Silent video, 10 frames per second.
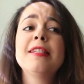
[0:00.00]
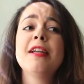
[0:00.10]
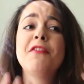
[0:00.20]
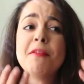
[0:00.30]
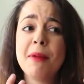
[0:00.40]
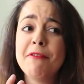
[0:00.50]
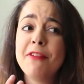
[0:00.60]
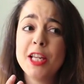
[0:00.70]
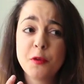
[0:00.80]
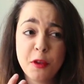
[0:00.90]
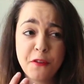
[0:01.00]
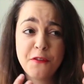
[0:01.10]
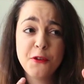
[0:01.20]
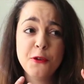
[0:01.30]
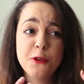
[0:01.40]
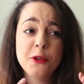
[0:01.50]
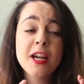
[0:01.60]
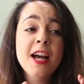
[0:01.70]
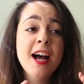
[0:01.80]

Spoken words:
stuffing my face with food